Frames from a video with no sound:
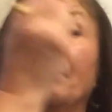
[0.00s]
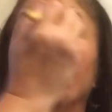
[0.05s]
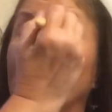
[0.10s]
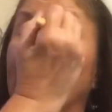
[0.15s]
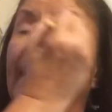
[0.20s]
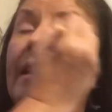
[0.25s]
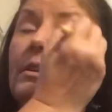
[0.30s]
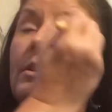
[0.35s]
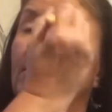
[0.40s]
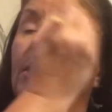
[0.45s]

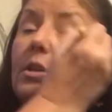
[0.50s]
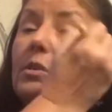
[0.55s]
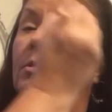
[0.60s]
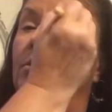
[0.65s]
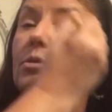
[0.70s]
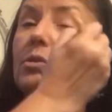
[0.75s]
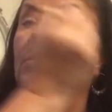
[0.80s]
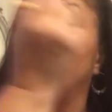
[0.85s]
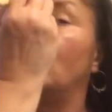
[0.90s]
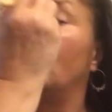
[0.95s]
And
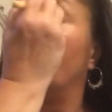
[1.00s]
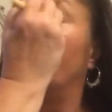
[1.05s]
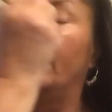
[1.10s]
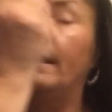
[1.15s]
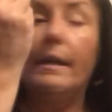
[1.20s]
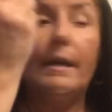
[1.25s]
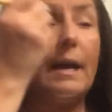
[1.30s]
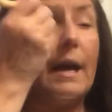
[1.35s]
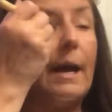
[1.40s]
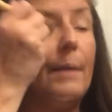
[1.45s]

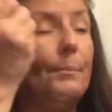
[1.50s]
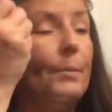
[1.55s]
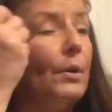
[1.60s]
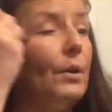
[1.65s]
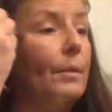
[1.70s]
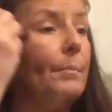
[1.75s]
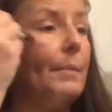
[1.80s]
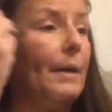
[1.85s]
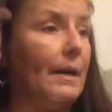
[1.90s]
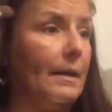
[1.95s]
usually I
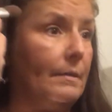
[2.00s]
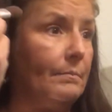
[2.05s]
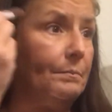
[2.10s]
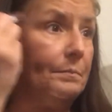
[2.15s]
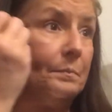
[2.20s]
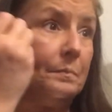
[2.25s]
put my